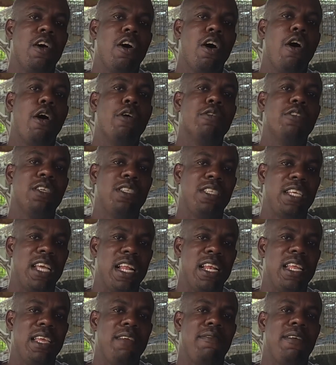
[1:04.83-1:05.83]
how to
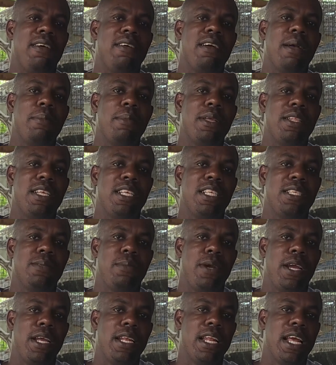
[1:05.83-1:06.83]
tell if a rabbit is
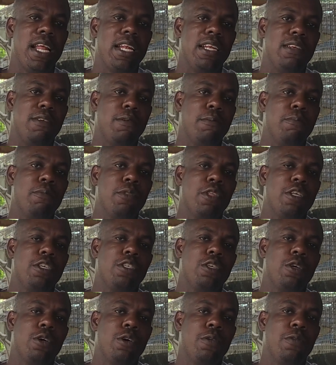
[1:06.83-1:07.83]
pregnant.
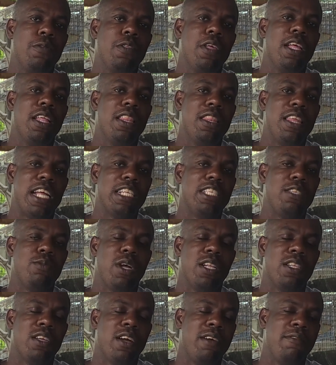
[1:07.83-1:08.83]
So that's
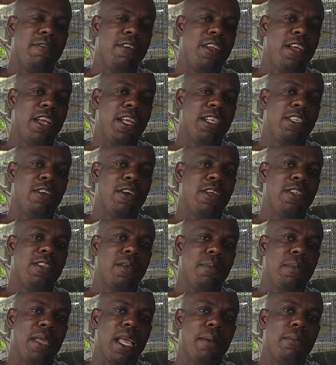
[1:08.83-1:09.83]
what our video is going to
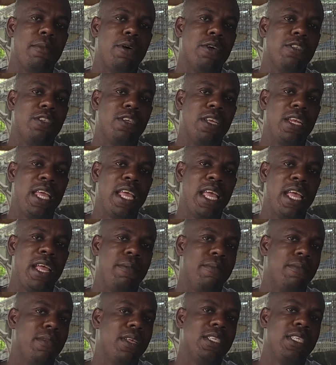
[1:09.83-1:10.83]
be about today.
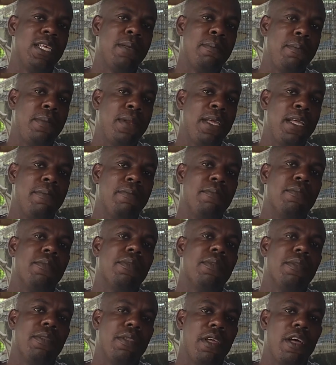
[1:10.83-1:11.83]
Simply,
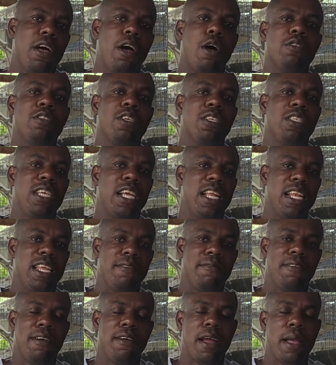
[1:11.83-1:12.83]
how to tell if
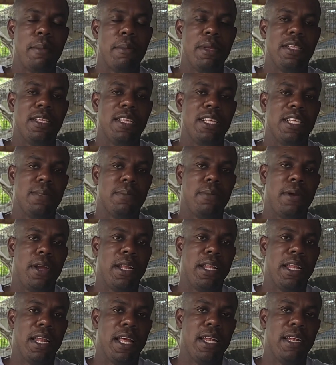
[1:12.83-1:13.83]
a rabbit is
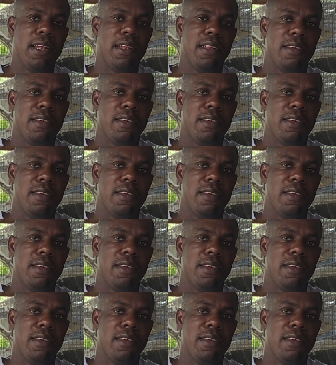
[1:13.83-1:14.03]
pregnant.